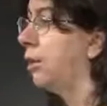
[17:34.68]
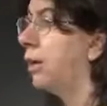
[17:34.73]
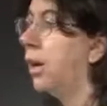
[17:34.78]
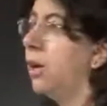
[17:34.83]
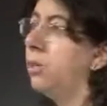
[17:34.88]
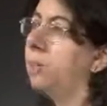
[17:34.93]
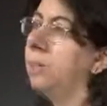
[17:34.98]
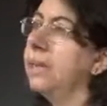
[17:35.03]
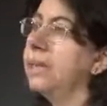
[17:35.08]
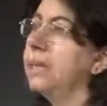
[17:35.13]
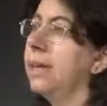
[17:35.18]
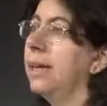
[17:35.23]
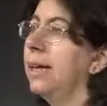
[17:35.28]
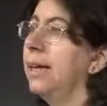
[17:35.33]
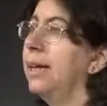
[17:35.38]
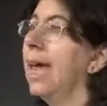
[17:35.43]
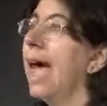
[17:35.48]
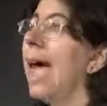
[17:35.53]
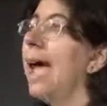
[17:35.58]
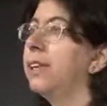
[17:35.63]
okay, you
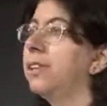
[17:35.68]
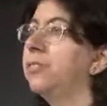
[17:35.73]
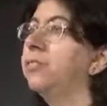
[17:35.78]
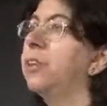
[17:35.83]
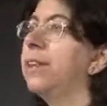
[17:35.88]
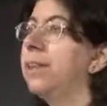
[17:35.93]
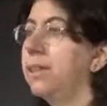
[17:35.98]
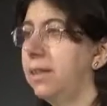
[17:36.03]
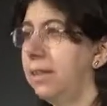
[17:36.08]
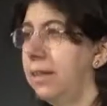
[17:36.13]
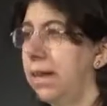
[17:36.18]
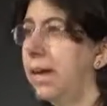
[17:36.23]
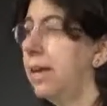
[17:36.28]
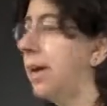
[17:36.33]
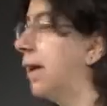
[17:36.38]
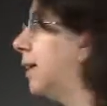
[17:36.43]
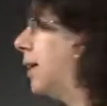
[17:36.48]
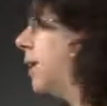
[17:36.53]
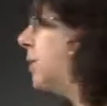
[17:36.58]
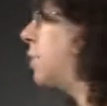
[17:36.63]
basically can't fit the
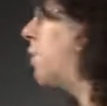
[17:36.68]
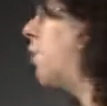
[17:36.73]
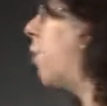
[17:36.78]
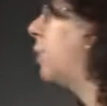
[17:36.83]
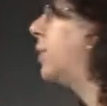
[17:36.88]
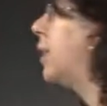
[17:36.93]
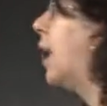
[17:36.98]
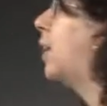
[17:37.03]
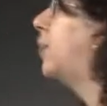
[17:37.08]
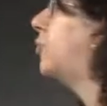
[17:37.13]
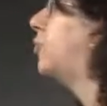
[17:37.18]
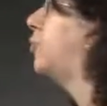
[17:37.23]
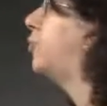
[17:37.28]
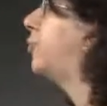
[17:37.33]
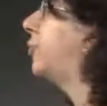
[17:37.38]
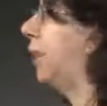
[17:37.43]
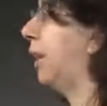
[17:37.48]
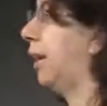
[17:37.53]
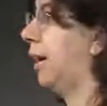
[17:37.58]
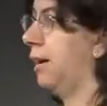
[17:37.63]
data. That's called
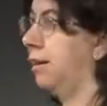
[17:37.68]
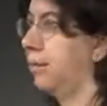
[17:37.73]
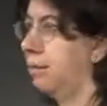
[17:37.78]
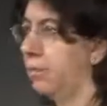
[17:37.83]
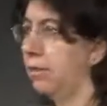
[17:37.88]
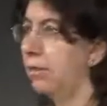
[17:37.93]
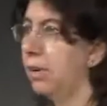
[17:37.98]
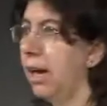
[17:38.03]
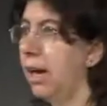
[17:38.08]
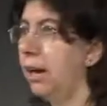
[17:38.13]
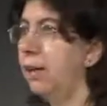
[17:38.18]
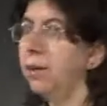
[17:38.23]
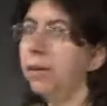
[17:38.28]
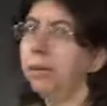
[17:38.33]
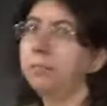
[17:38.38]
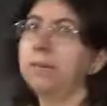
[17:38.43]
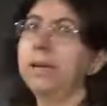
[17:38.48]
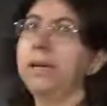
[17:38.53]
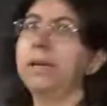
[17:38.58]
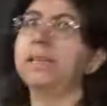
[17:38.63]
underfitting. Okay,
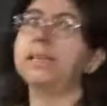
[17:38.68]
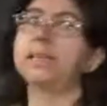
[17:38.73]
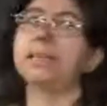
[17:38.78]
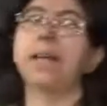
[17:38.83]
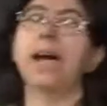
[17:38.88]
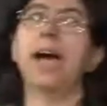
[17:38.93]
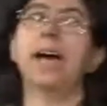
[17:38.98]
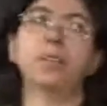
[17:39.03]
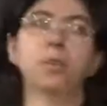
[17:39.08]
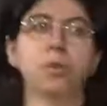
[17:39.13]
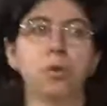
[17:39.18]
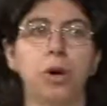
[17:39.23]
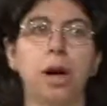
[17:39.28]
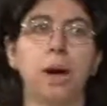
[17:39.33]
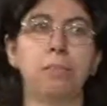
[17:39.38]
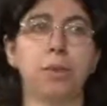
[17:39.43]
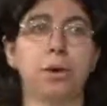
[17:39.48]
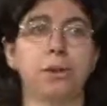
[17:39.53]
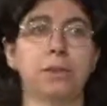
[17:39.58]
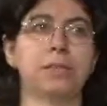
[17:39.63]
it means that your
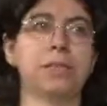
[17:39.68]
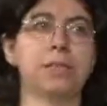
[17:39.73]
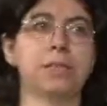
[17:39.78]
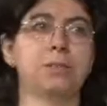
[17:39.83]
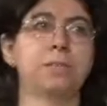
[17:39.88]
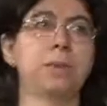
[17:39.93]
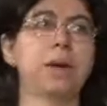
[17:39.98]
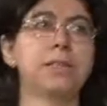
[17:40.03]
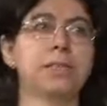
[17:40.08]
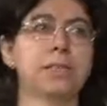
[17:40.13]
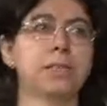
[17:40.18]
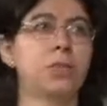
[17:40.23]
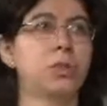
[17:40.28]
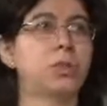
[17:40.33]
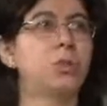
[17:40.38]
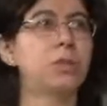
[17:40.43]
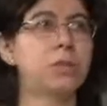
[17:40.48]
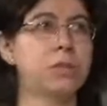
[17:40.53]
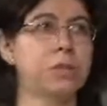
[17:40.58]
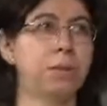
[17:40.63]
hypothesis space is
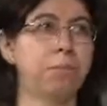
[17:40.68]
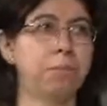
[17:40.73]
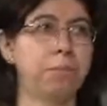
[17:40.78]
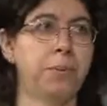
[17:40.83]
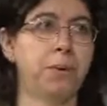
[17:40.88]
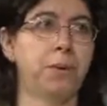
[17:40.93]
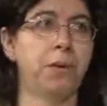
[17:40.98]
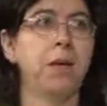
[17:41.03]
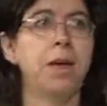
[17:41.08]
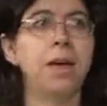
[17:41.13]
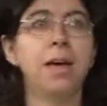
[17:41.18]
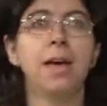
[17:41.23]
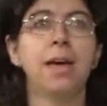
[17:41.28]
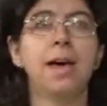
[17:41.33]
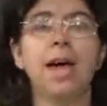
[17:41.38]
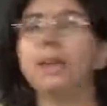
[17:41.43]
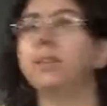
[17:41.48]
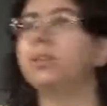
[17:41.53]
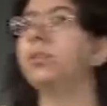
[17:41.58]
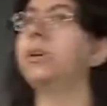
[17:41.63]
too simple,
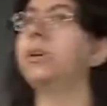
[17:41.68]
and you